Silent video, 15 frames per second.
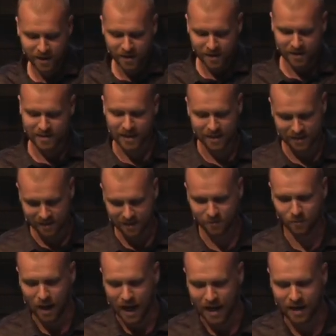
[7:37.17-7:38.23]
It's like,
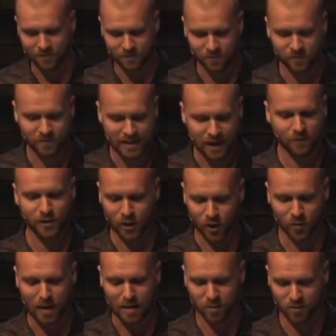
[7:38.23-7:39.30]
I have definitely
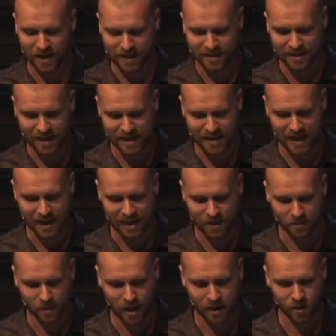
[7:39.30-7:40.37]
heard Bible man say that
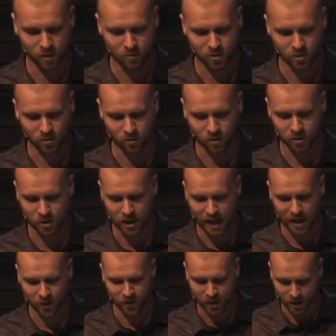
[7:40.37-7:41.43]
in my homeschool
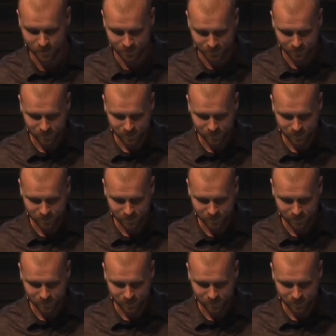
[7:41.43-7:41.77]
childhood.